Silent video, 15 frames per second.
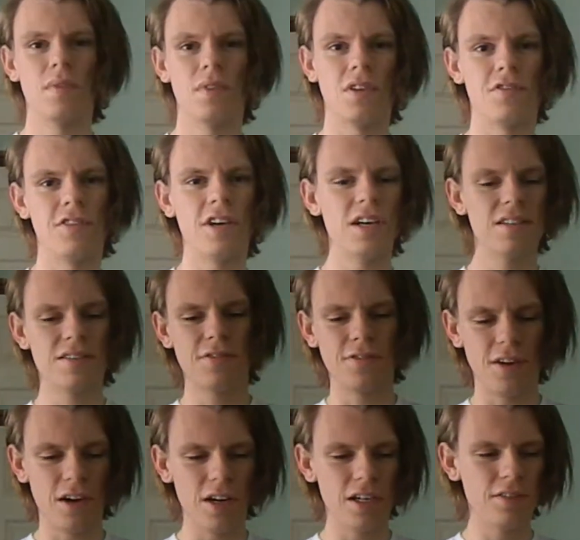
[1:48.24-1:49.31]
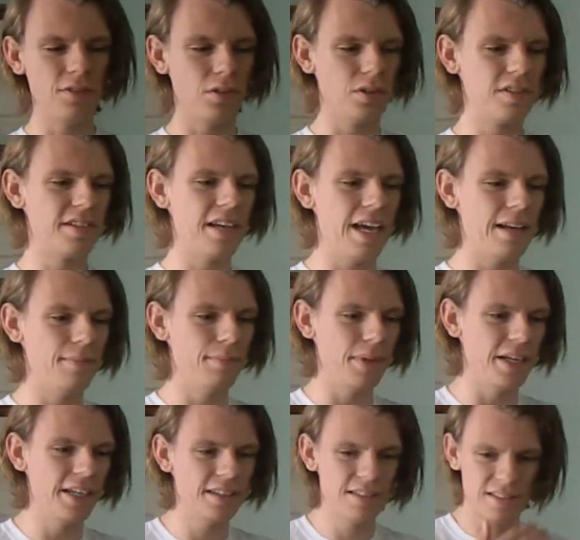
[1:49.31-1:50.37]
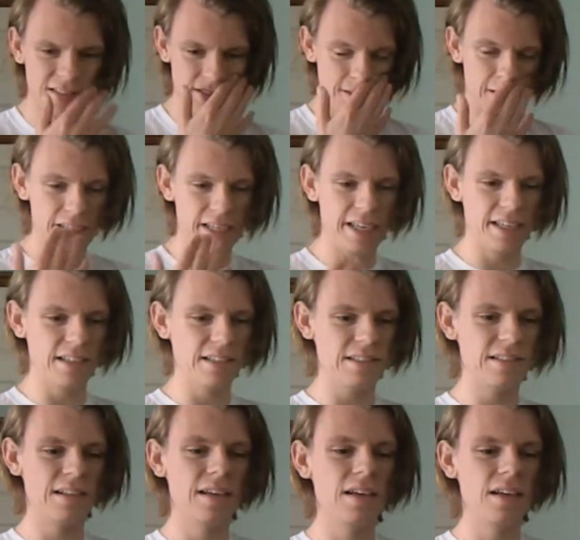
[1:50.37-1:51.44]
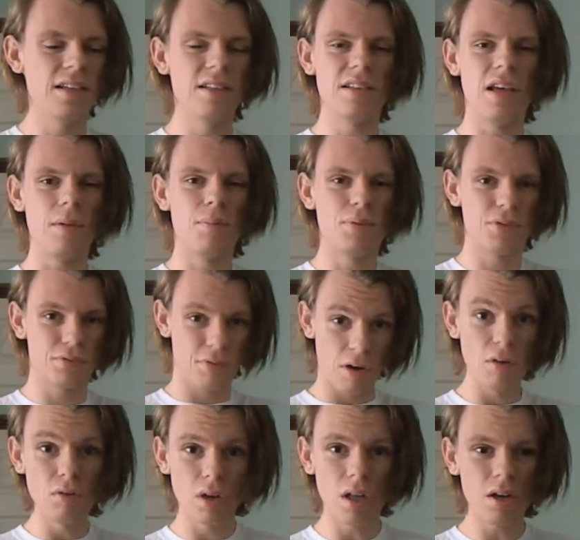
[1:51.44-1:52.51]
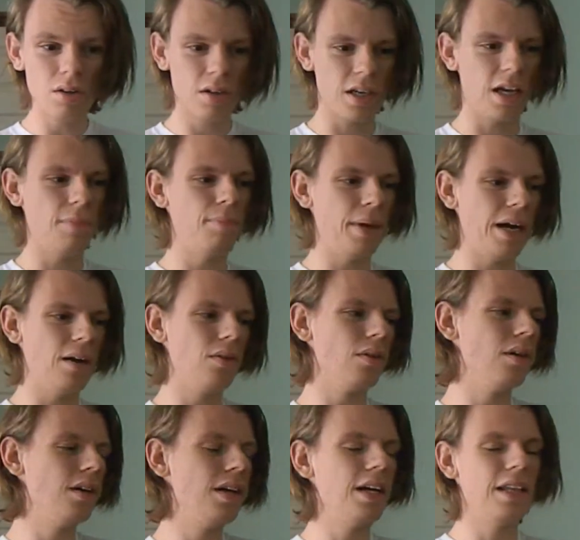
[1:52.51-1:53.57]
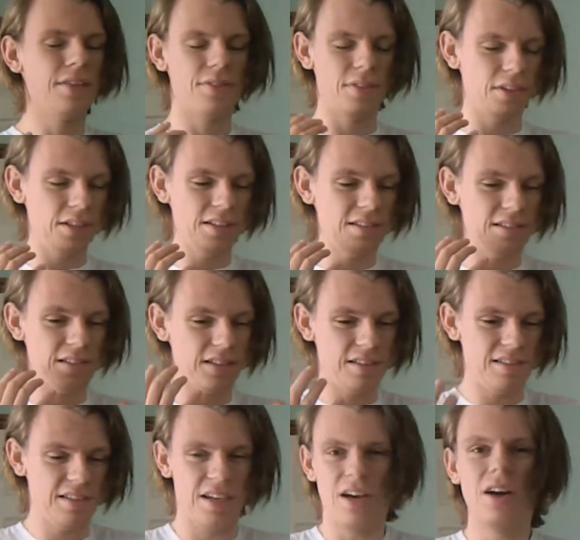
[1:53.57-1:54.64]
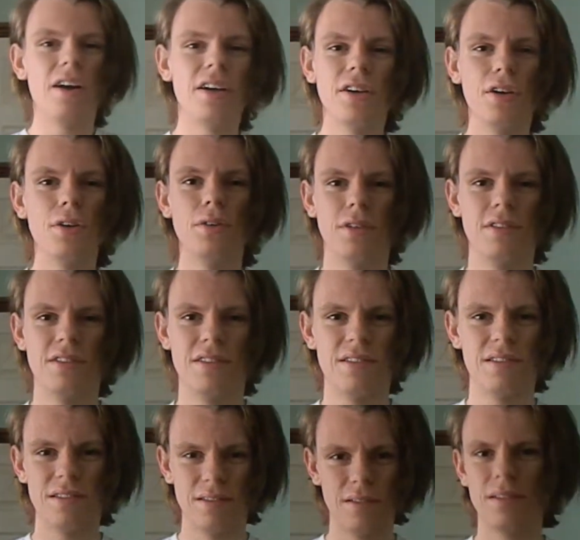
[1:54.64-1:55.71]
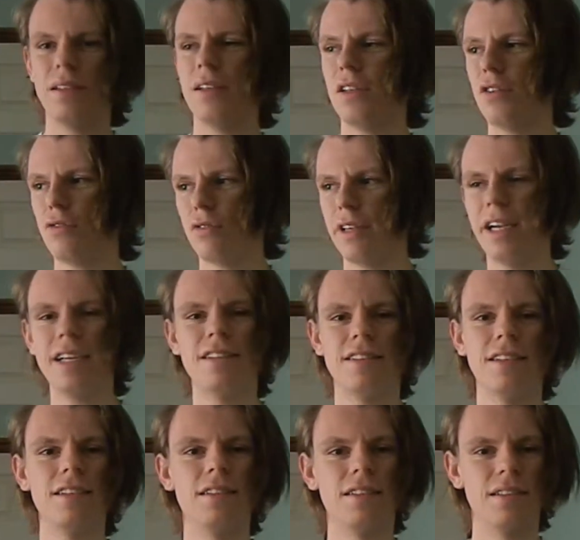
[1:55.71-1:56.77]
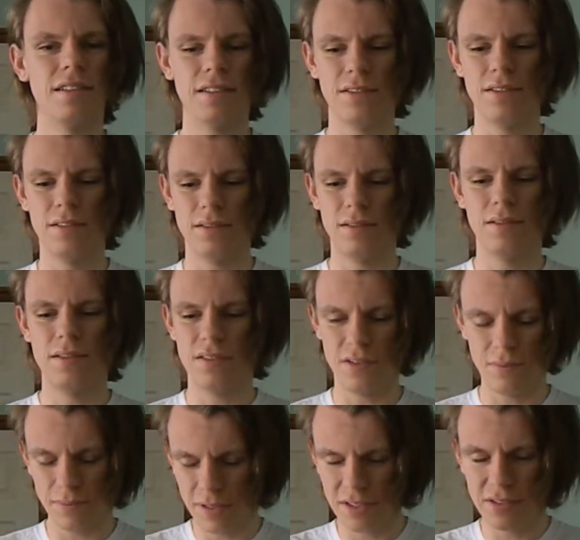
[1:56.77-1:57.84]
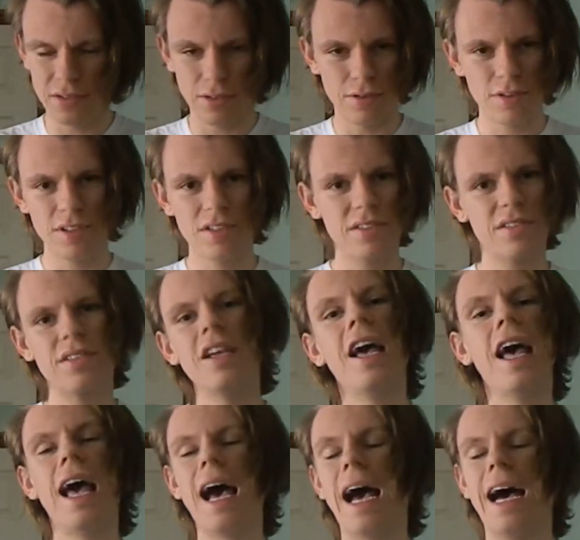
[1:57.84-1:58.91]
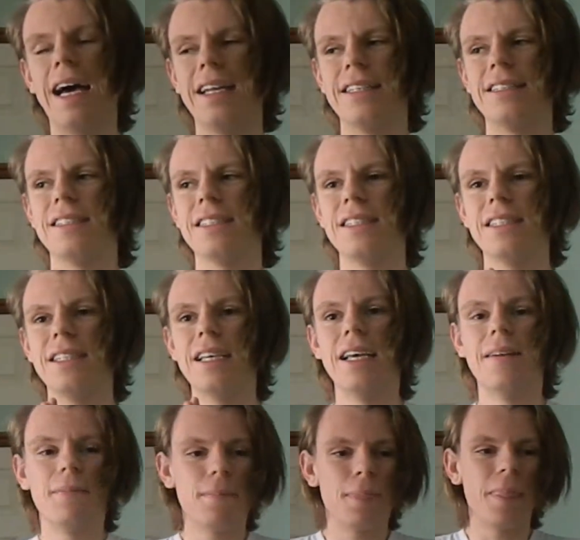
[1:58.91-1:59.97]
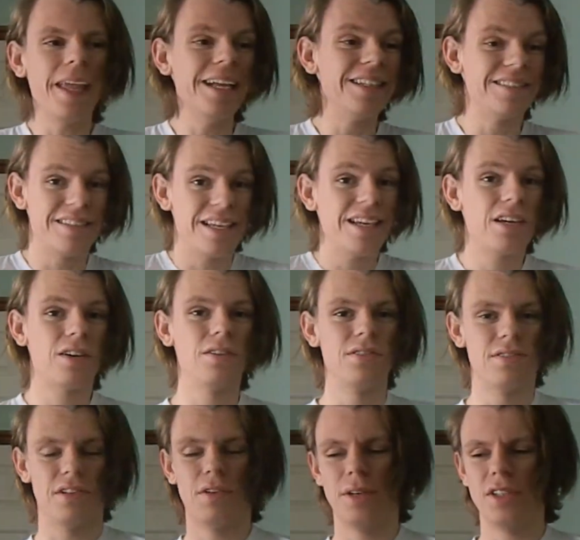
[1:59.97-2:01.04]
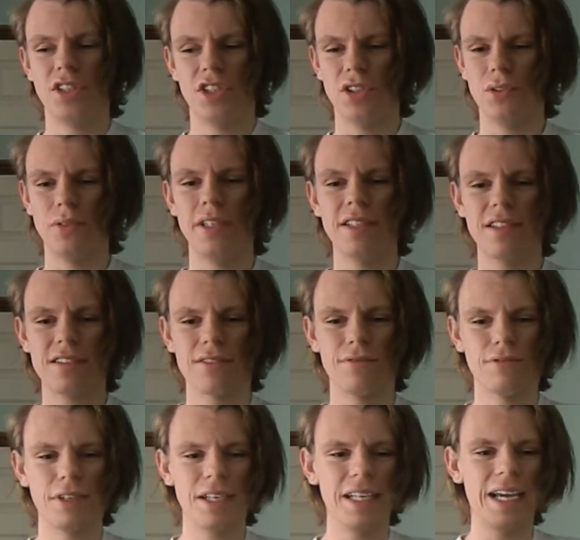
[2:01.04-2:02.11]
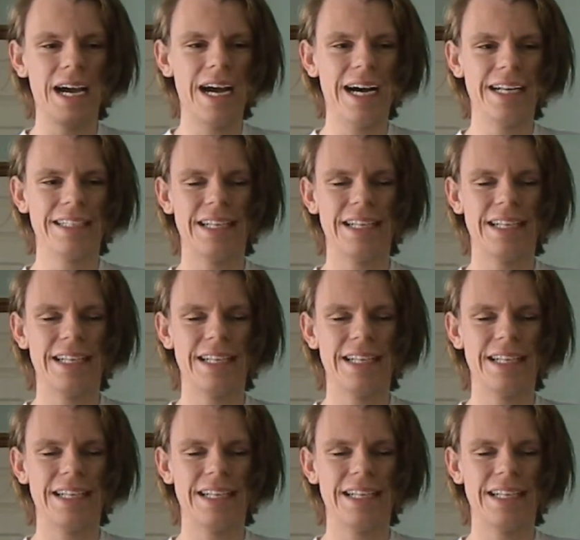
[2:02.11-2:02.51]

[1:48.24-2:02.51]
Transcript: The first 5 or 10 minutes is a prologue about this guy who has created the Zombiesaurus, and it's inconsequential. It doesn't really add